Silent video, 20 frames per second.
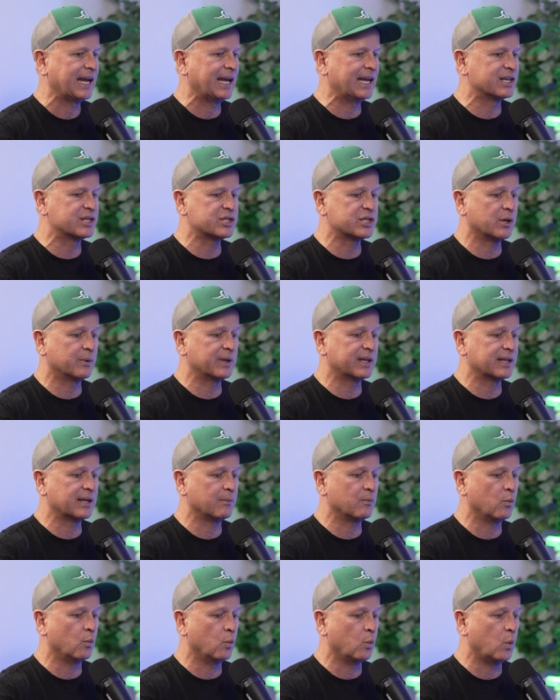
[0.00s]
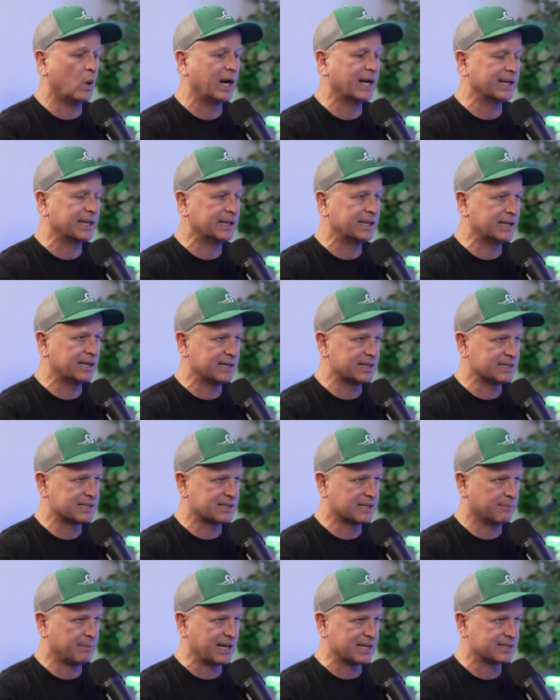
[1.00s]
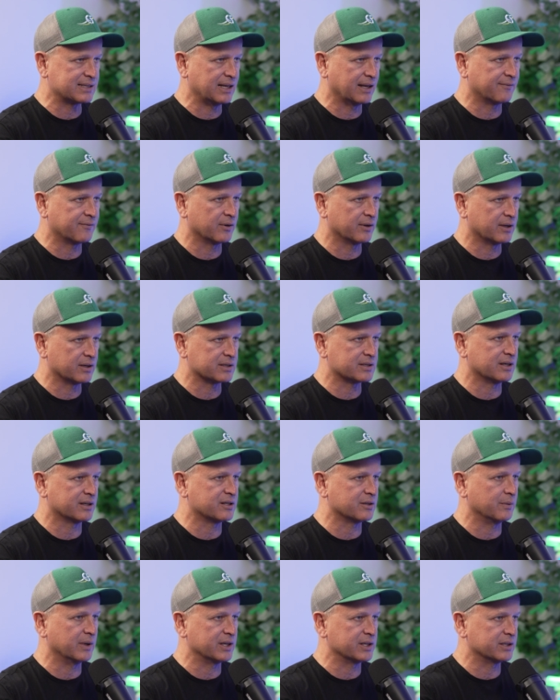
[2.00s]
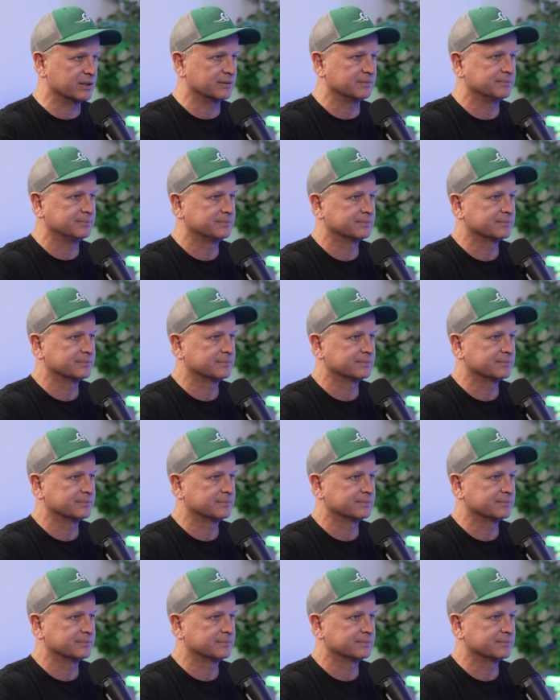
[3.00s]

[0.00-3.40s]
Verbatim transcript: and showing them what is the best debt for their situation.